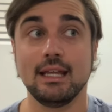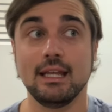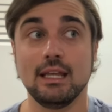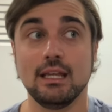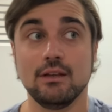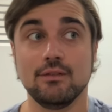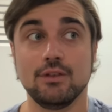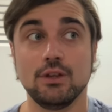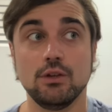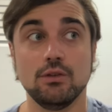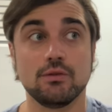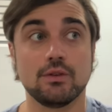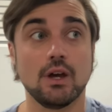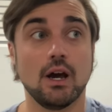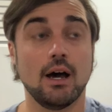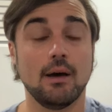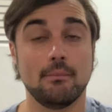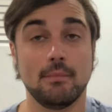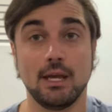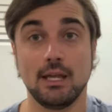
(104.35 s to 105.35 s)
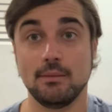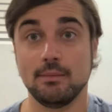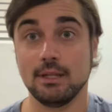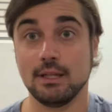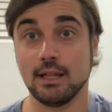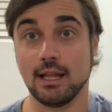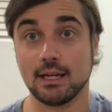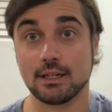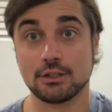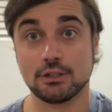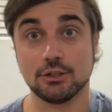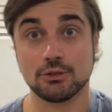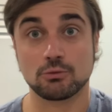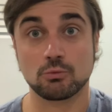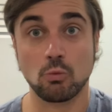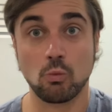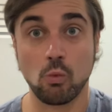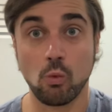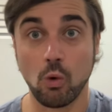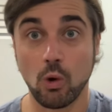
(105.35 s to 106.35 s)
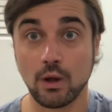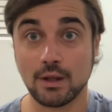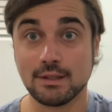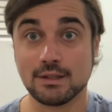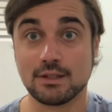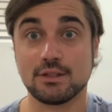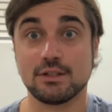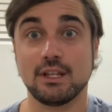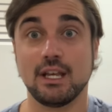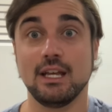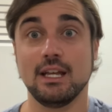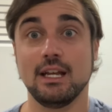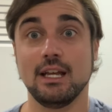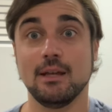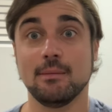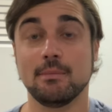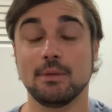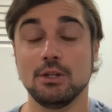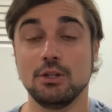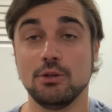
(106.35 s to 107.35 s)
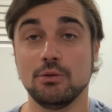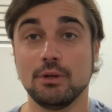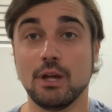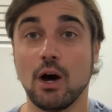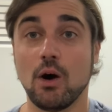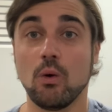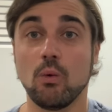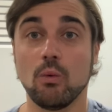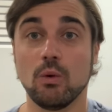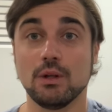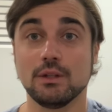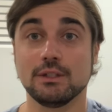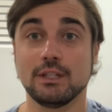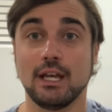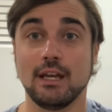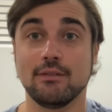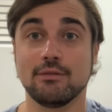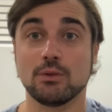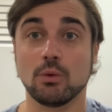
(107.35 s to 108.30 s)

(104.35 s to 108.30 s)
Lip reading: if you've got maybe like just one setup and you don't want to have